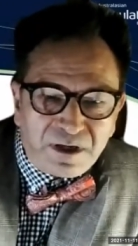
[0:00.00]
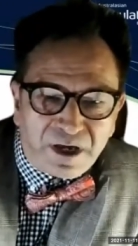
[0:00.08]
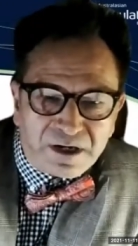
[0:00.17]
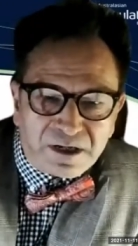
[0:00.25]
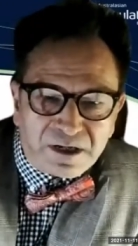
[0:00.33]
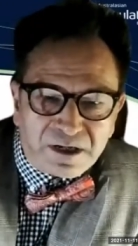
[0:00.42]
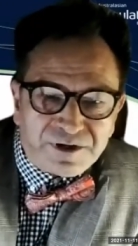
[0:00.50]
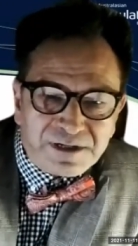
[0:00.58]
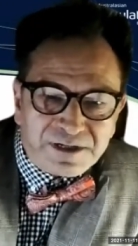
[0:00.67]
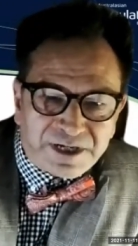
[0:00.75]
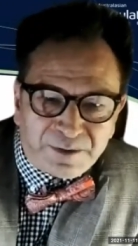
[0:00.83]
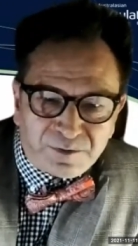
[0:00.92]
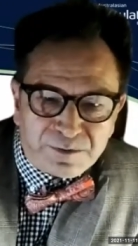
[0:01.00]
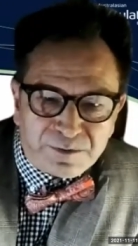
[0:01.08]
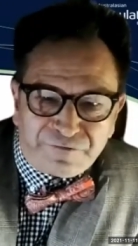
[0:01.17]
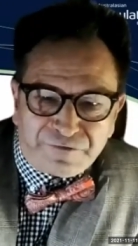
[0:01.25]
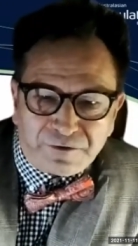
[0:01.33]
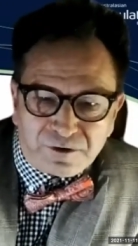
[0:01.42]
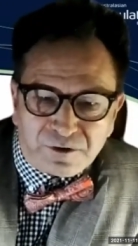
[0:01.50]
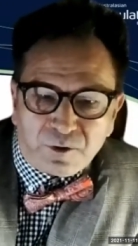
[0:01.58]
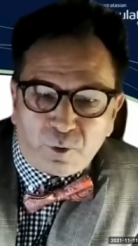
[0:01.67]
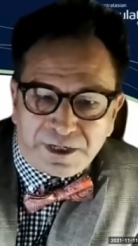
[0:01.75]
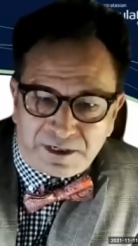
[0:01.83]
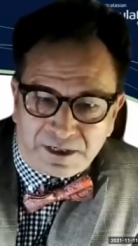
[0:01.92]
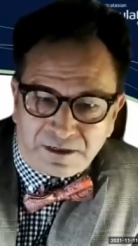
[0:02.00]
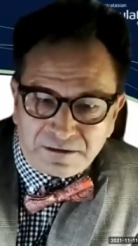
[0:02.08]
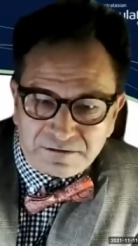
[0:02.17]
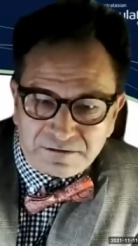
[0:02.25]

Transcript: and increasingly able to be fielded quickly.